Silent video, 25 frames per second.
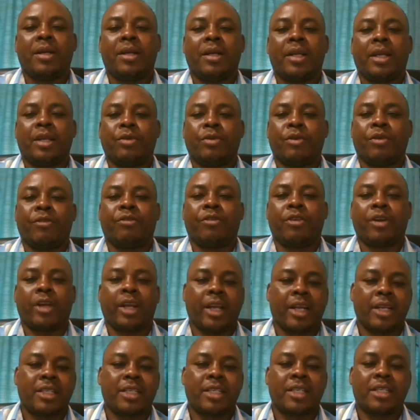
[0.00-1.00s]
And don't
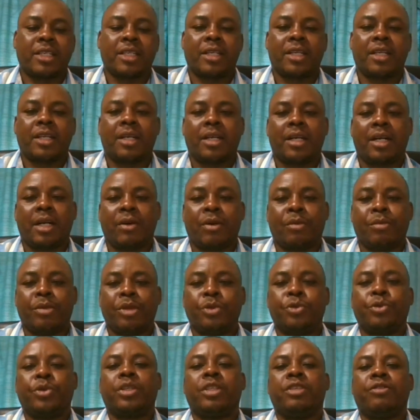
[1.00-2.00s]
forget our
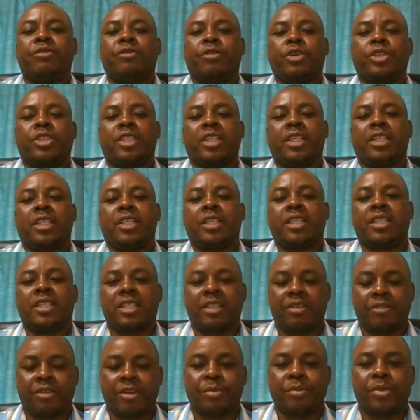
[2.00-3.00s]
midweek devotion,
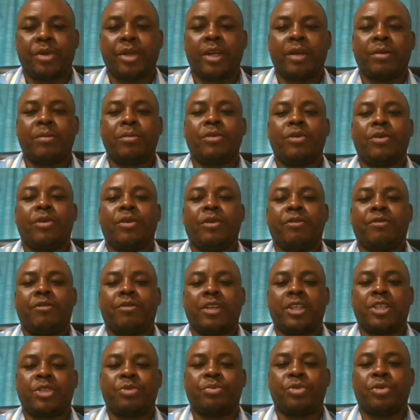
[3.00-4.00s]
7 p.m. on
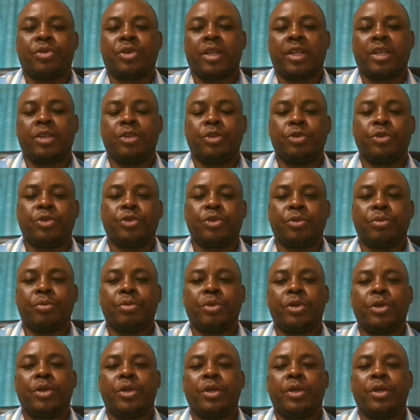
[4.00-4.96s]
Facebook and YouTube.